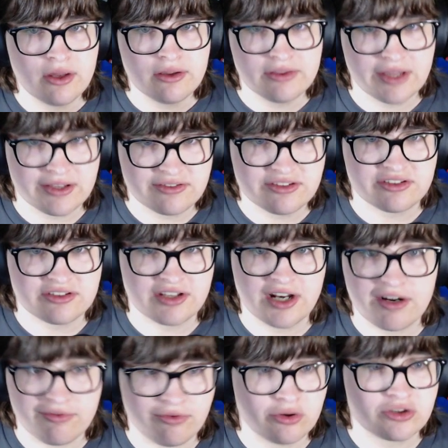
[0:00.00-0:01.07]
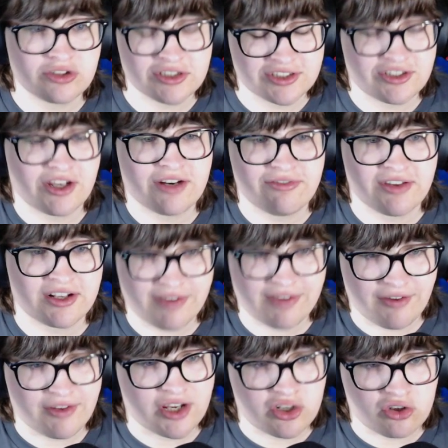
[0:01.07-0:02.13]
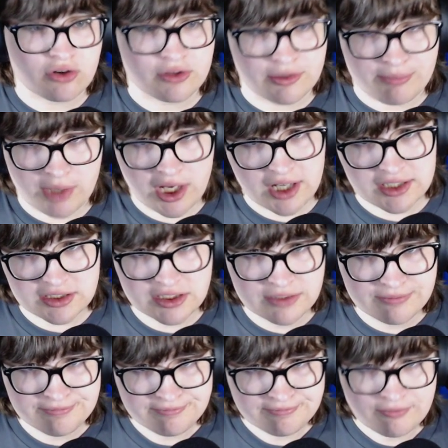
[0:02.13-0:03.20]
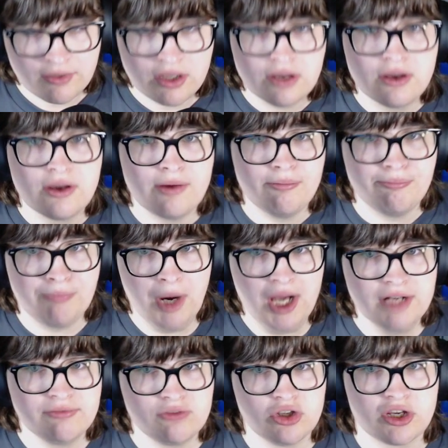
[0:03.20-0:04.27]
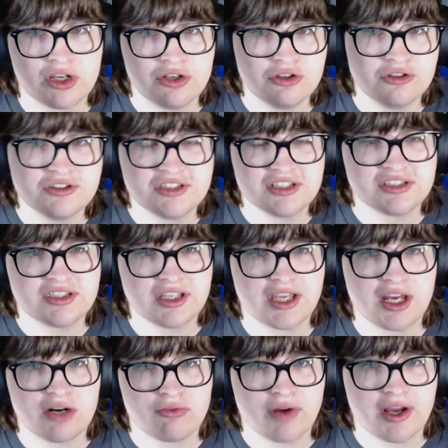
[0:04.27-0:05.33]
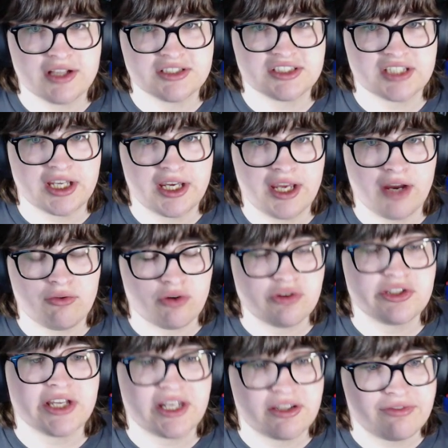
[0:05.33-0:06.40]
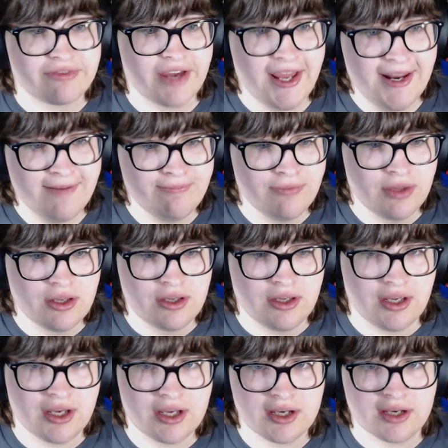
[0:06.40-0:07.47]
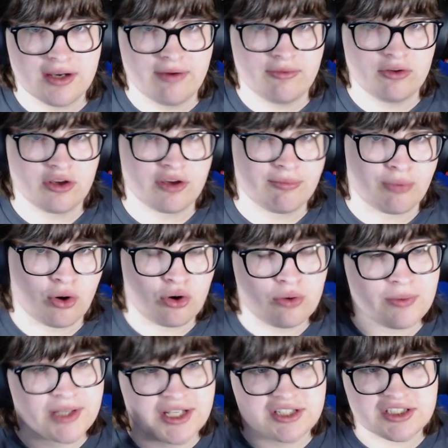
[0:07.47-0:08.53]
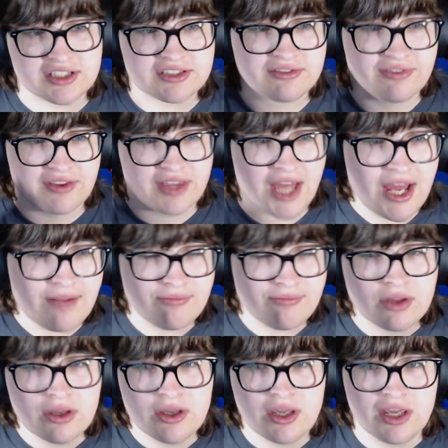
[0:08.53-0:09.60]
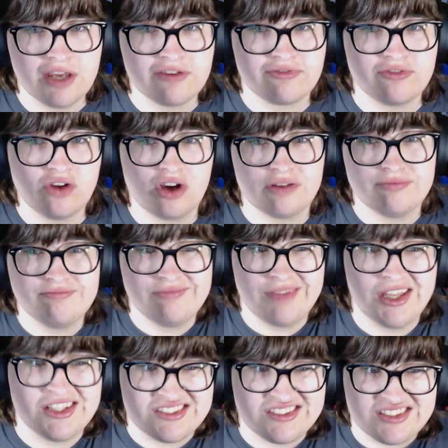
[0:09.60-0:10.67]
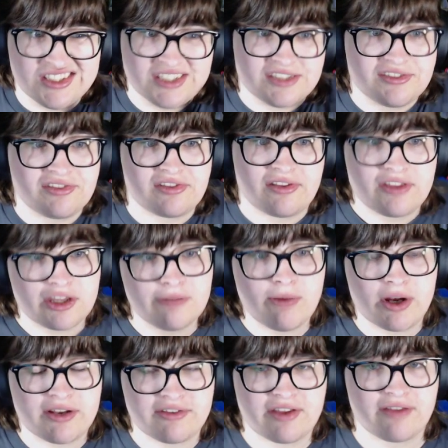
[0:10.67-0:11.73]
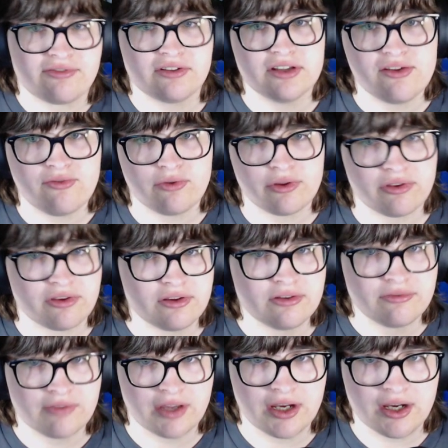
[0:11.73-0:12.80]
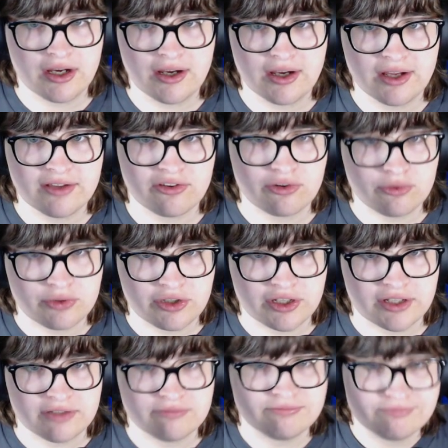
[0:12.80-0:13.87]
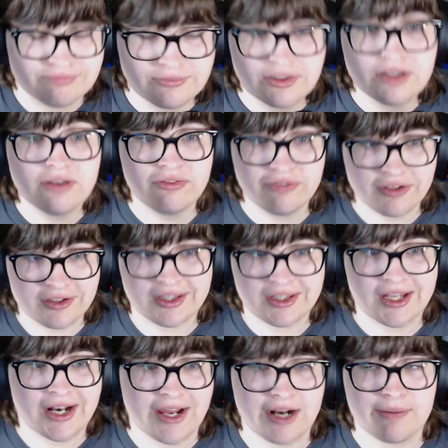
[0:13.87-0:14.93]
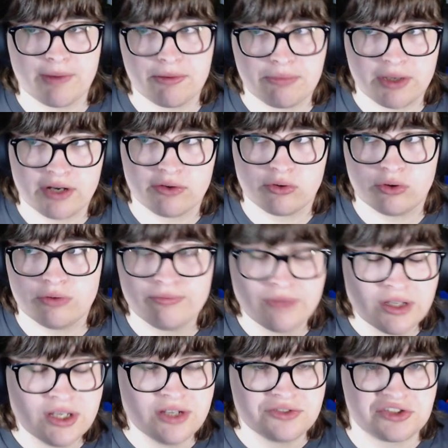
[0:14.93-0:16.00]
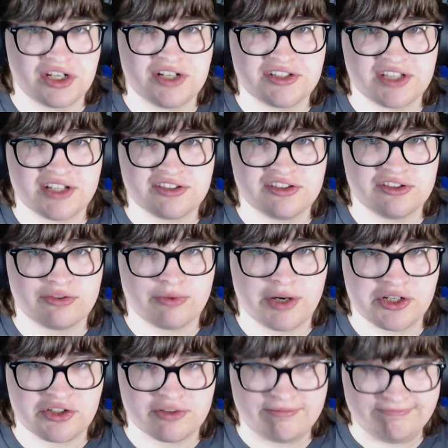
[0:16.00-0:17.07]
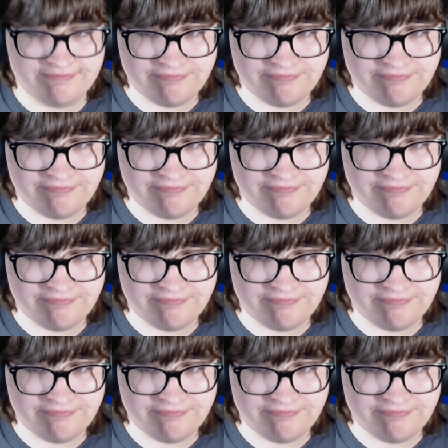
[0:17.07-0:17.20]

That's just an unfortunate side effect of having a dog that barks. But you can use this to get around, say, a rotating fan. You can probably adjust for that. If not, it's just something you might just have to live with until you can filter that out a bit better or change that situation.